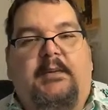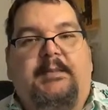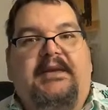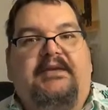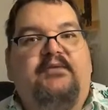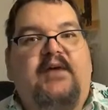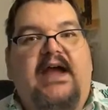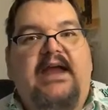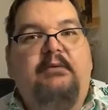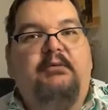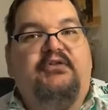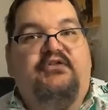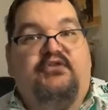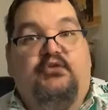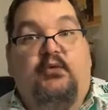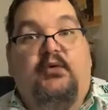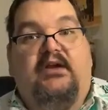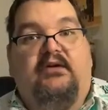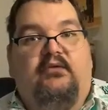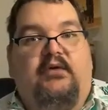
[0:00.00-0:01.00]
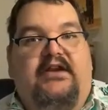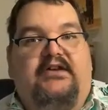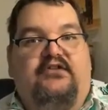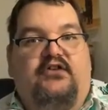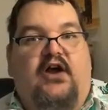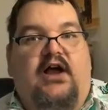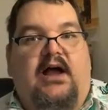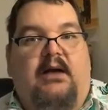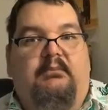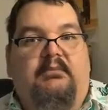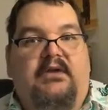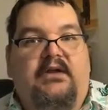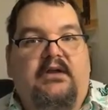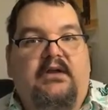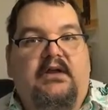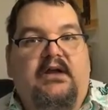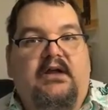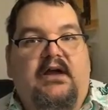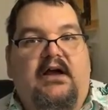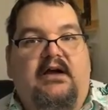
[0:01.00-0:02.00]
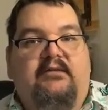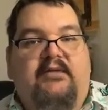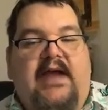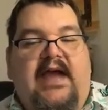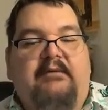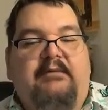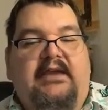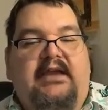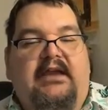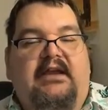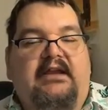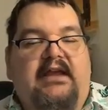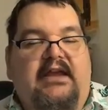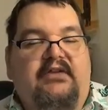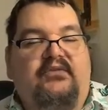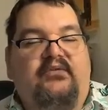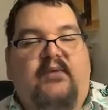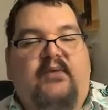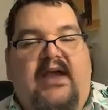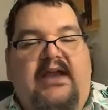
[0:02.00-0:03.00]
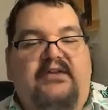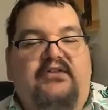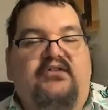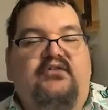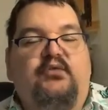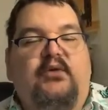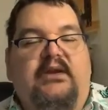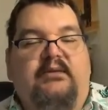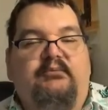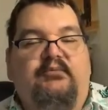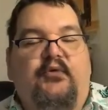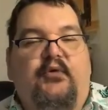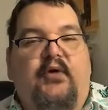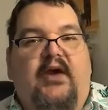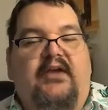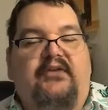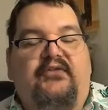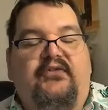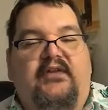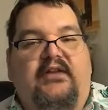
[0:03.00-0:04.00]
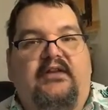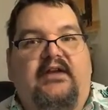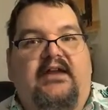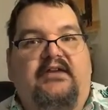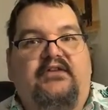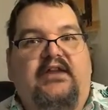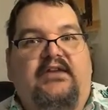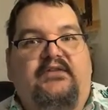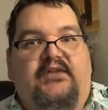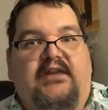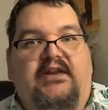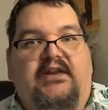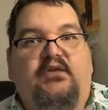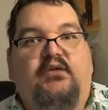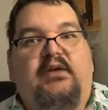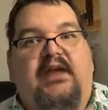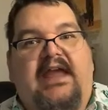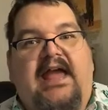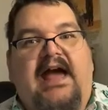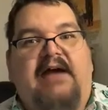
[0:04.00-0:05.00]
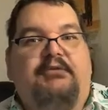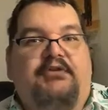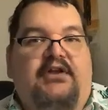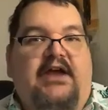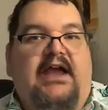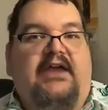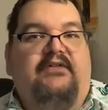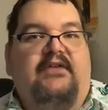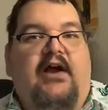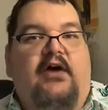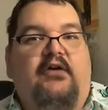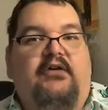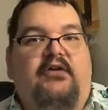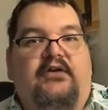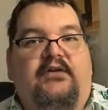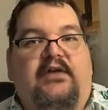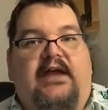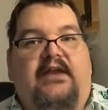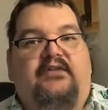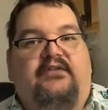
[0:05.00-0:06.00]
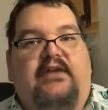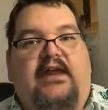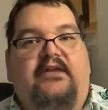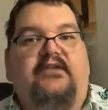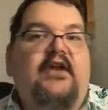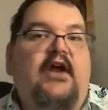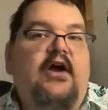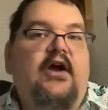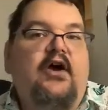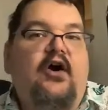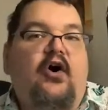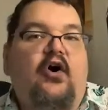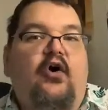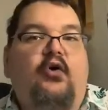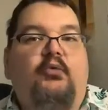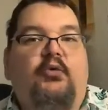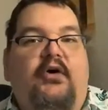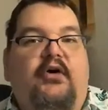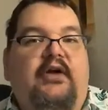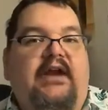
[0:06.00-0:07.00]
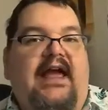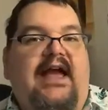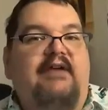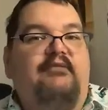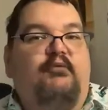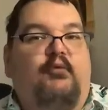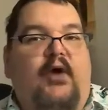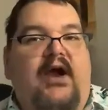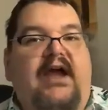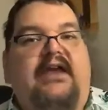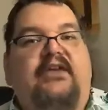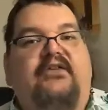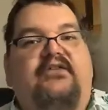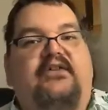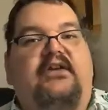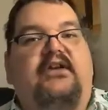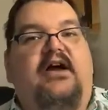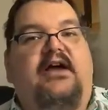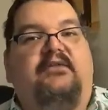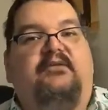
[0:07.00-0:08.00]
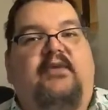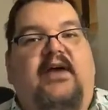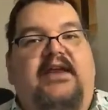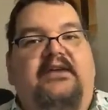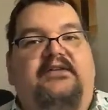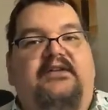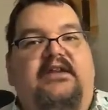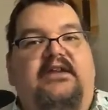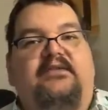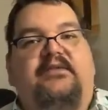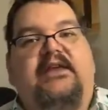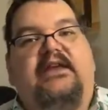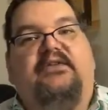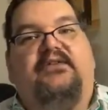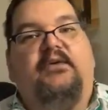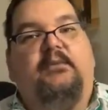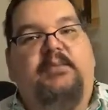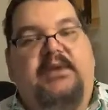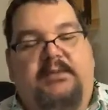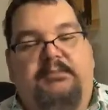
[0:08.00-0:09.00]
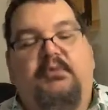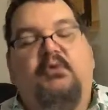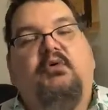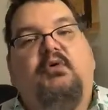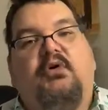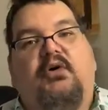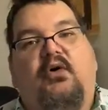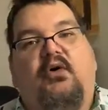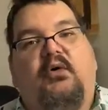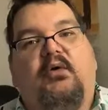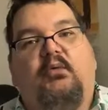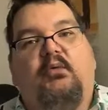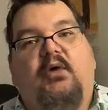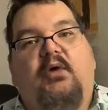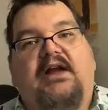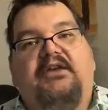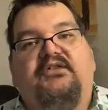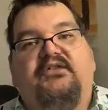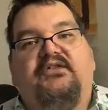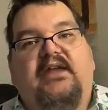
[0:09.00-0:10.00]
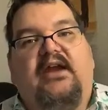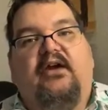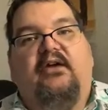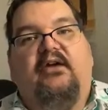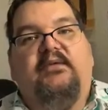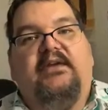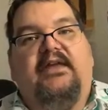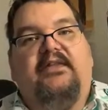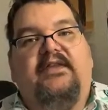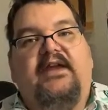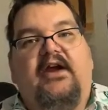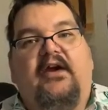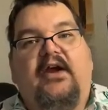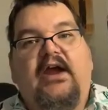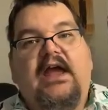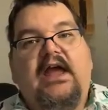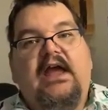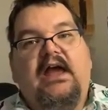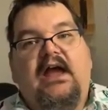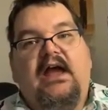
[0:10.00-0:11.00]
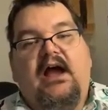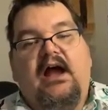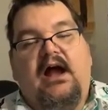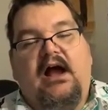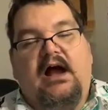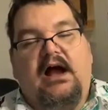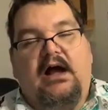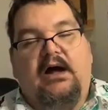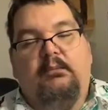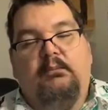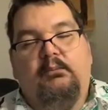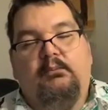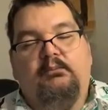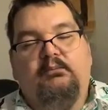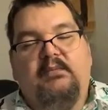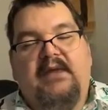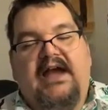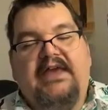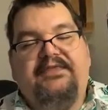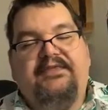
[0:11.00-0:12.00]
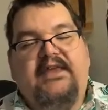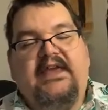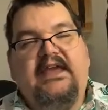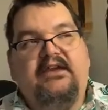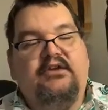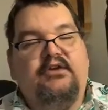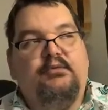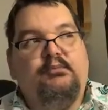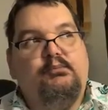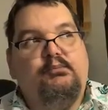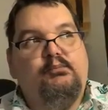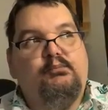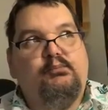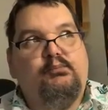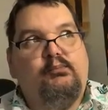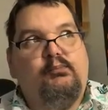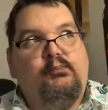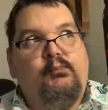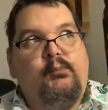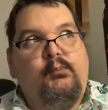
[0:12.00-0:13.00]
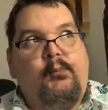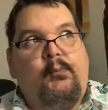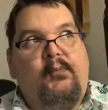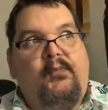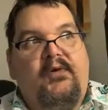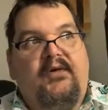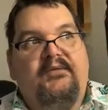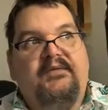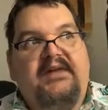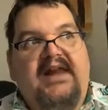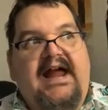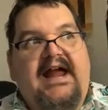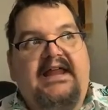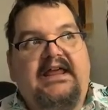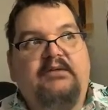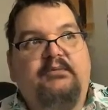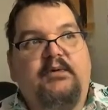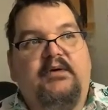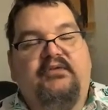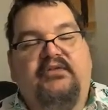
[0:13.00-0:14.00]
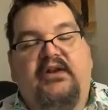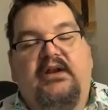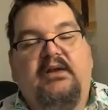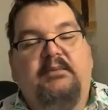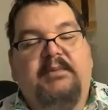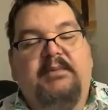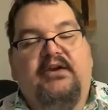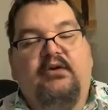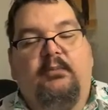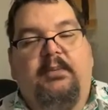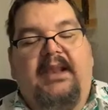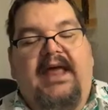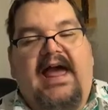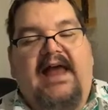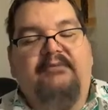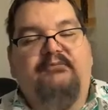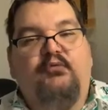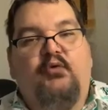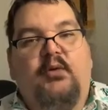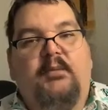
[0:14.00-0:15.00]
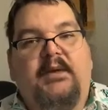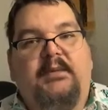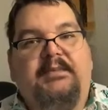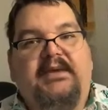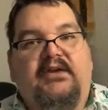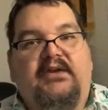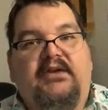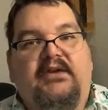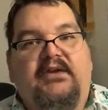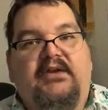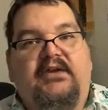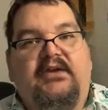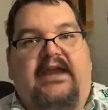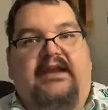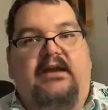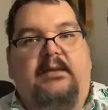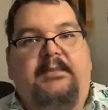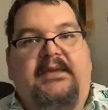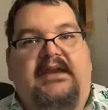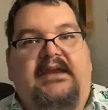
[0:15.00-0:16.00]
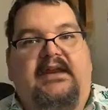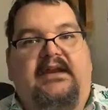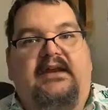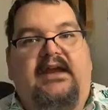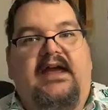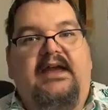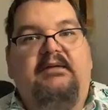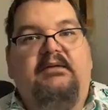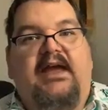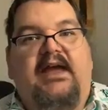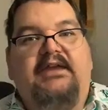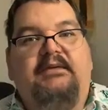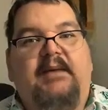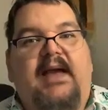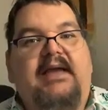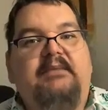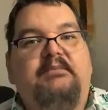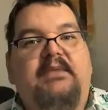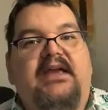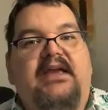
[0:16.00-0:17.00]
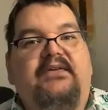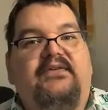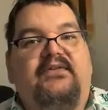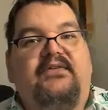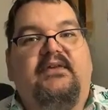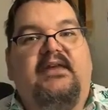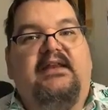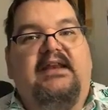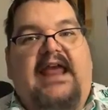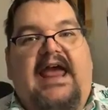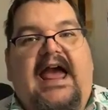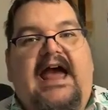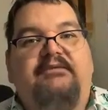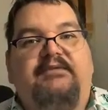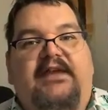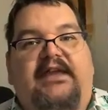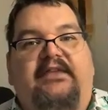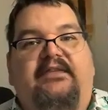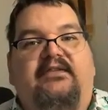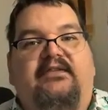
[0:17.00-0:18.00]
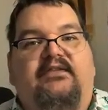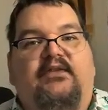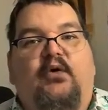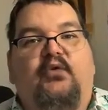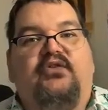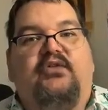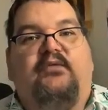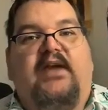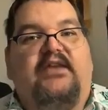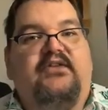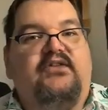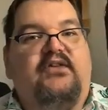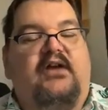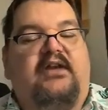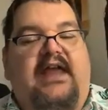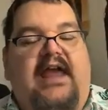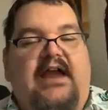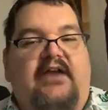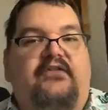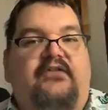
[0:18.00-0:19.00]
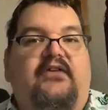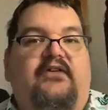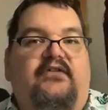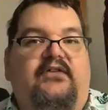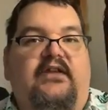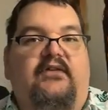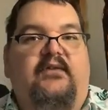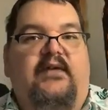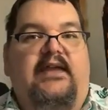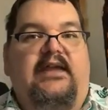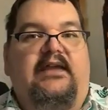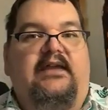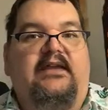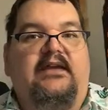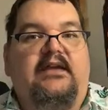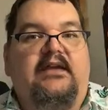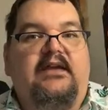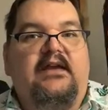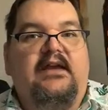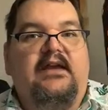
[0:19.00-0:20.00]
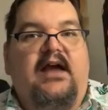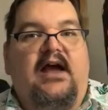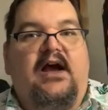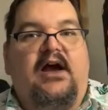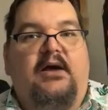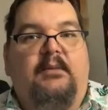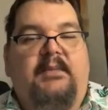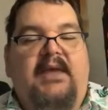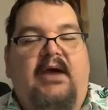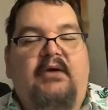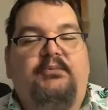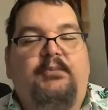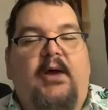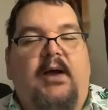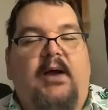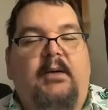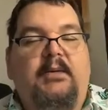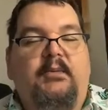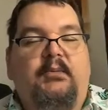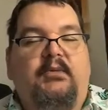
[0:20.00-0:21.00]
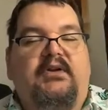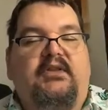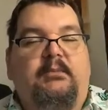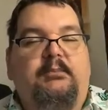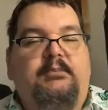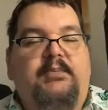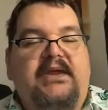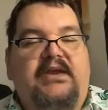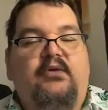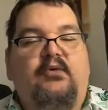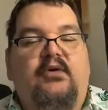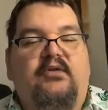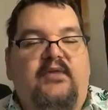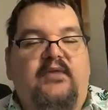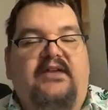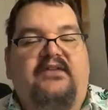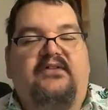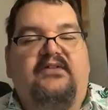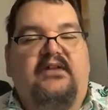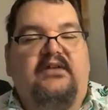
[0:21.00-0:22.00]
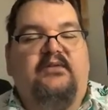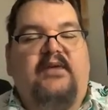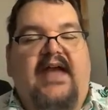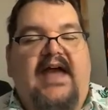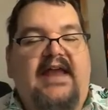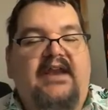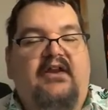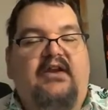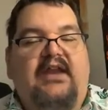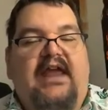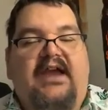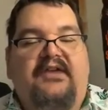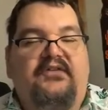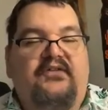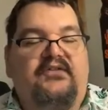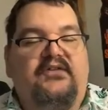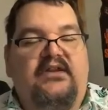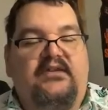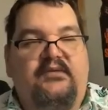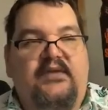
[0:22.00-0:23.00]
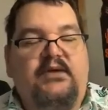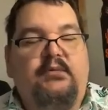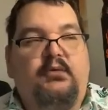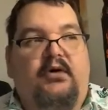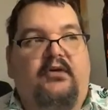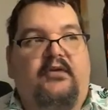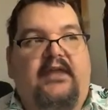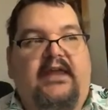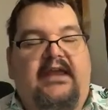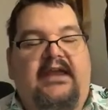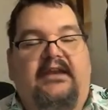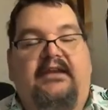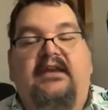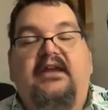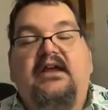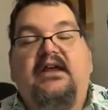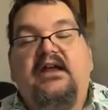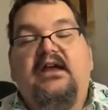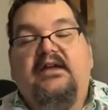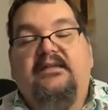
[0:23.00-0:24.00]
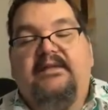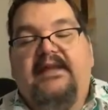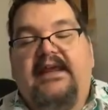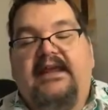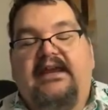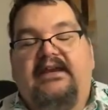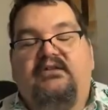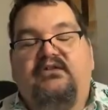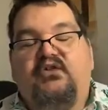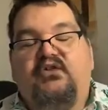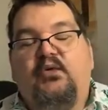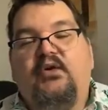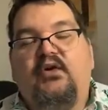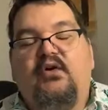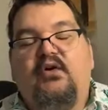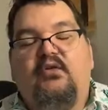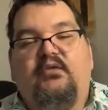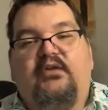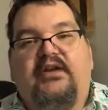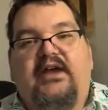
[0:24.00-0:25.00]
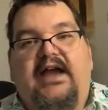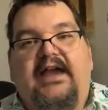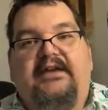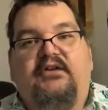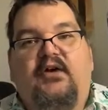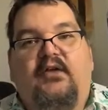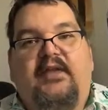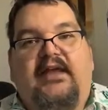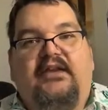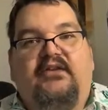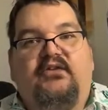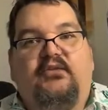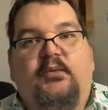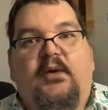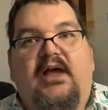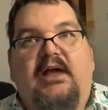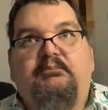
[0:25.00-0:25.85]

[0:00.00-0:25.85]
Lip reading: I mean, Fight was doing a great job of having a nice Fight stream for us in the United States. They advertise out here in the United States. Oh, we're going to have Ryzen on Fight TV, so people will go and watch via there. I think that if it was done on a bigger platform, it'd be great. I mean, I miss having those events on Access TV. That was probably one of the bigger events they've had on Access TV, where they can do it overnight and all that as well.